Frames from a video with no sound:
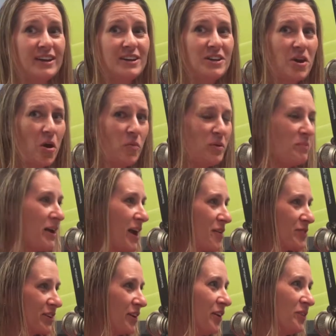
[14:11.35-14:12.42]
You know, we may
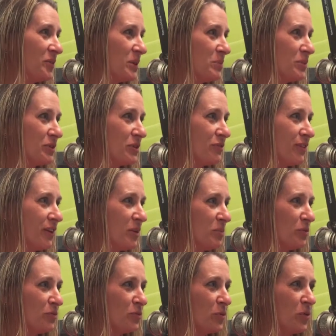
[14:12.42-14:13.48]
have a coloring book
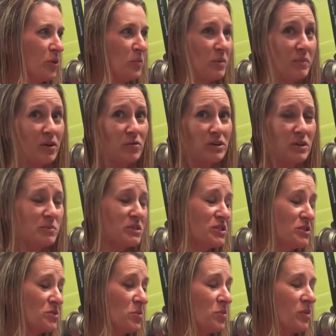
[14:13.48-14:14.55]
available for them. We may read them a
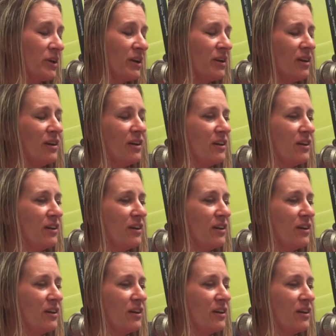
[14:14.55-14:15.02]
story.